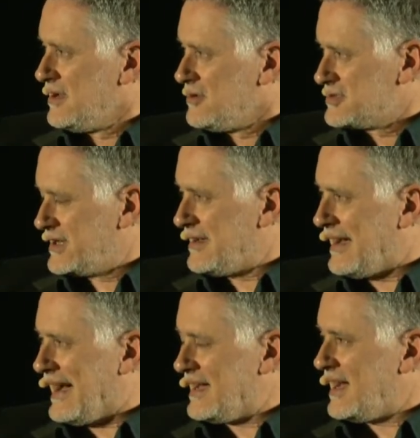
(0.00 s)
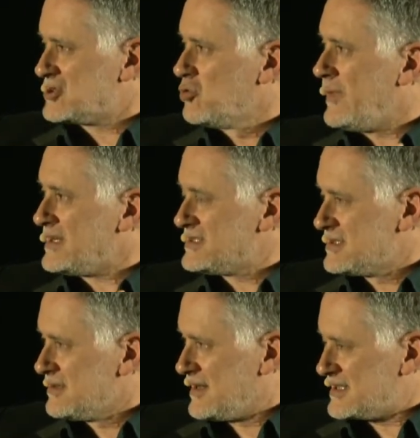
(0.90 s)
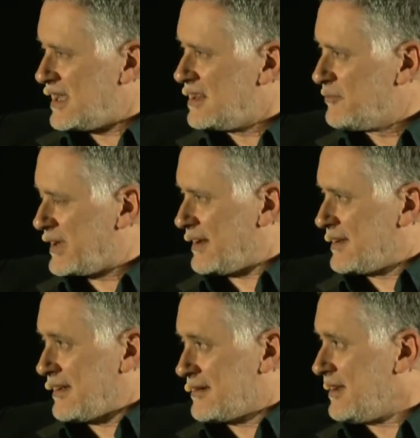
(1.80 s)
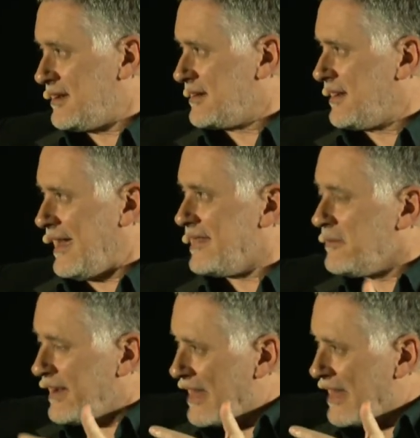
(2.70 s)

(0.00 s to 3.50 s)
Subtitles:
who has a difficult relationship with vengeance.